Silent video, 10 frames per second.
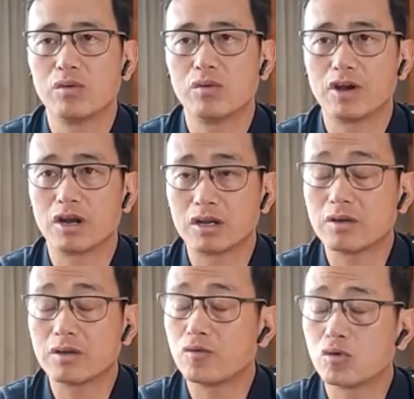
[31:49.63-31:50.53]
We've got
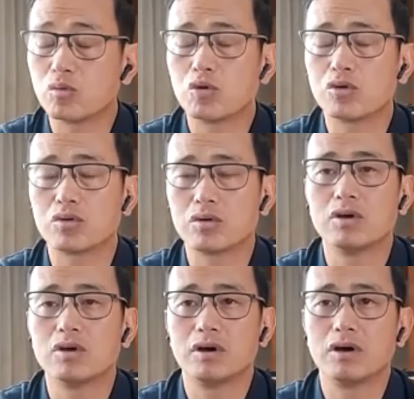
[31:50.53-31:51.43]
another 4 more
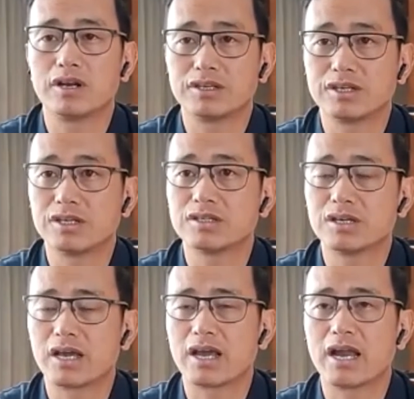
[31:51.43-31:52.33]

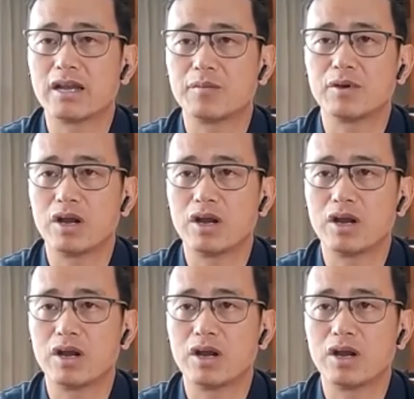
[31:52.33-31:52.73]
residential academy,